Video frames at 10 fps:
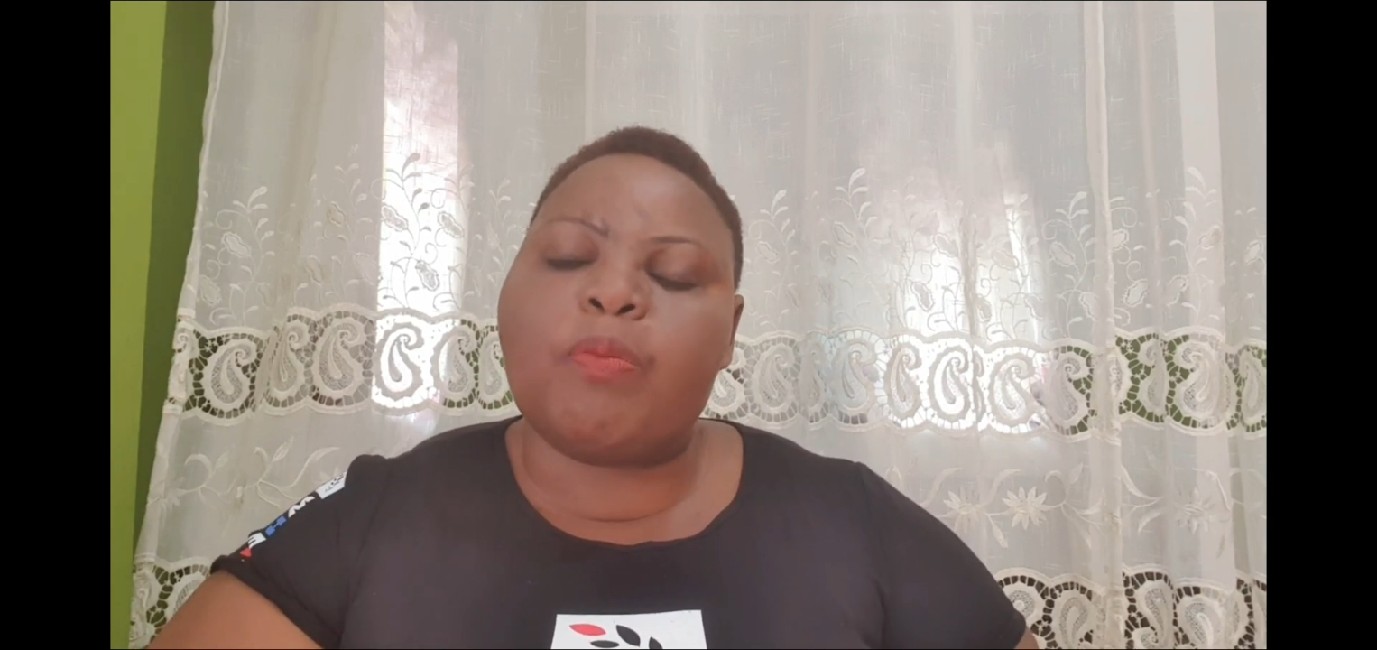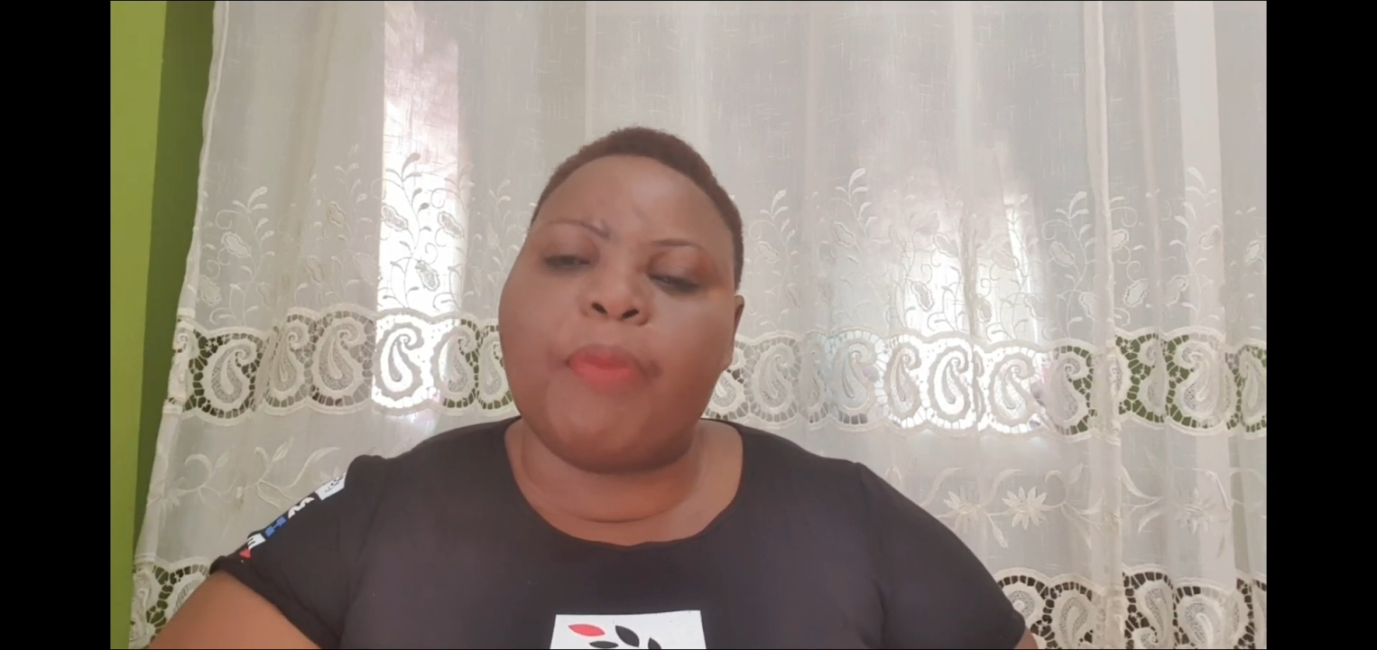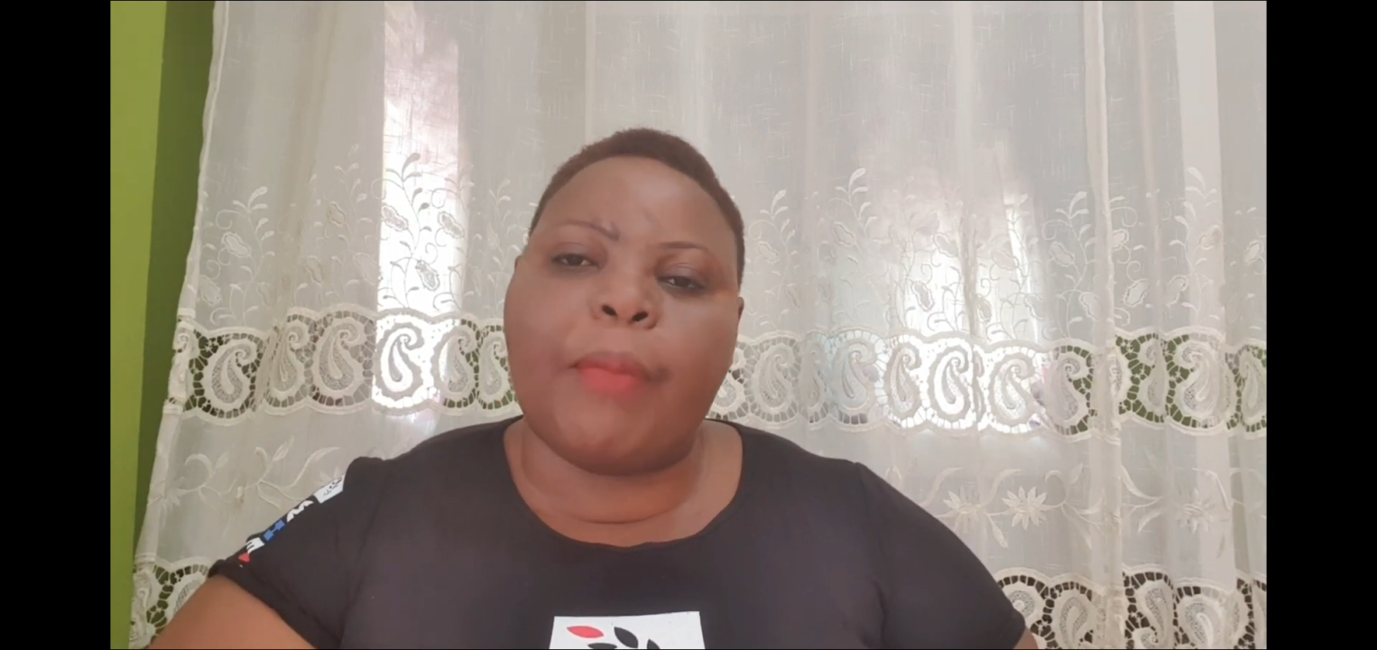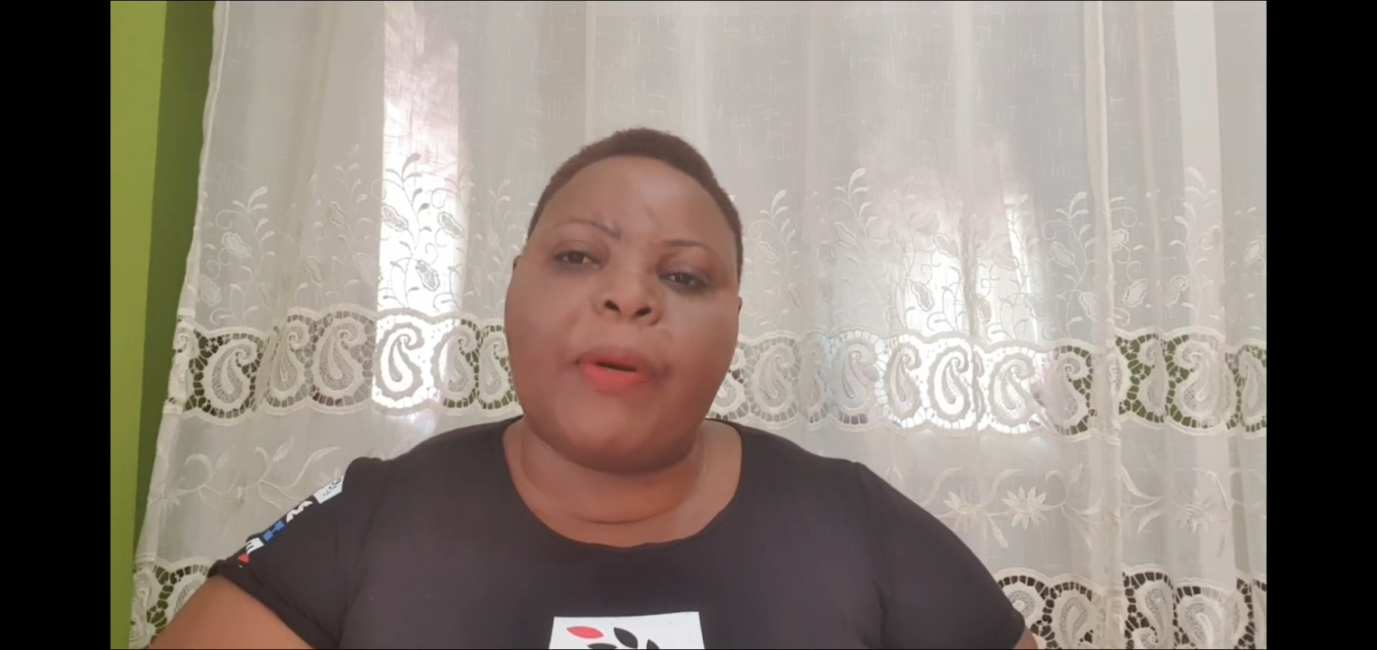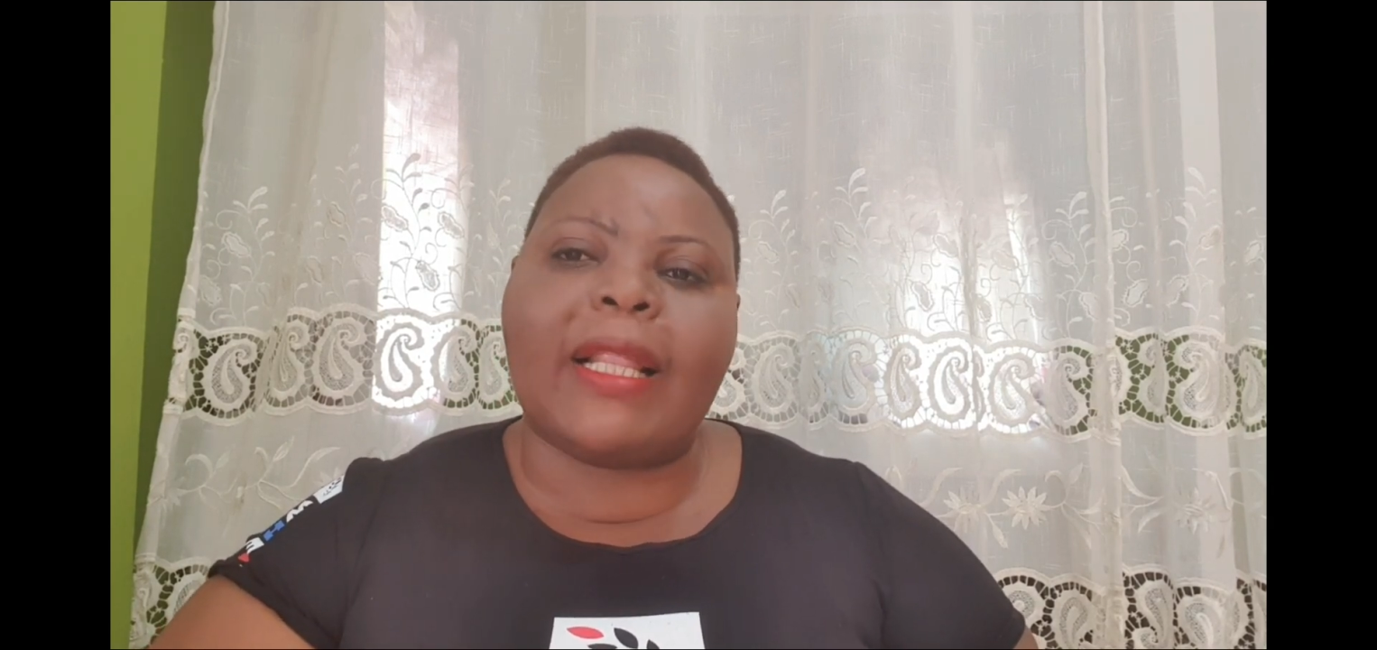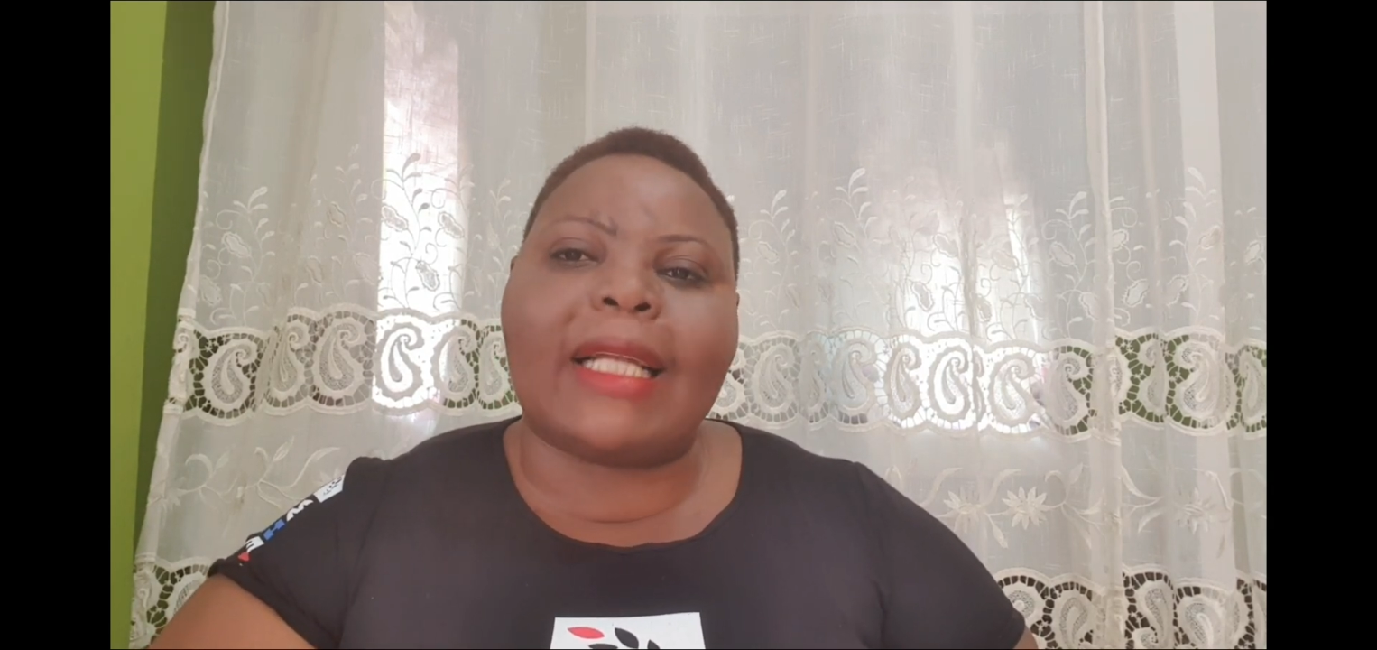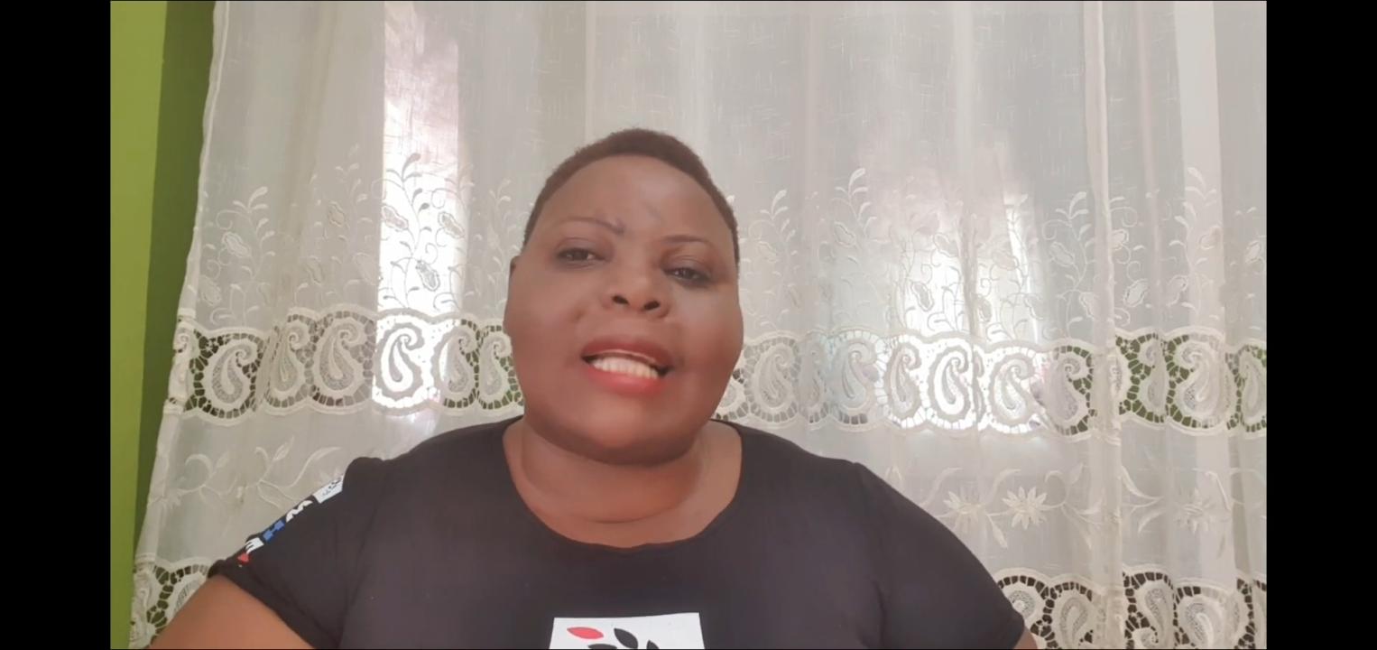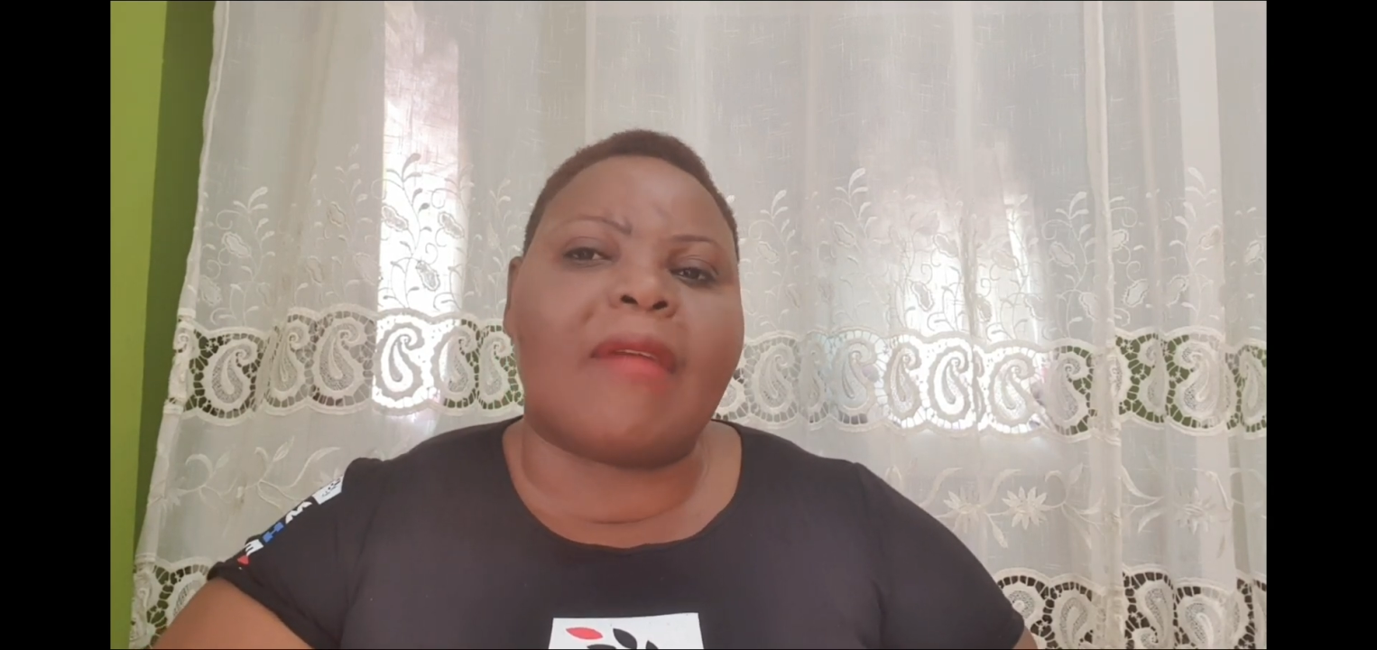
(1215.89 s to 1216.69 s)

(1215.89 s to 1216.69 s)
people that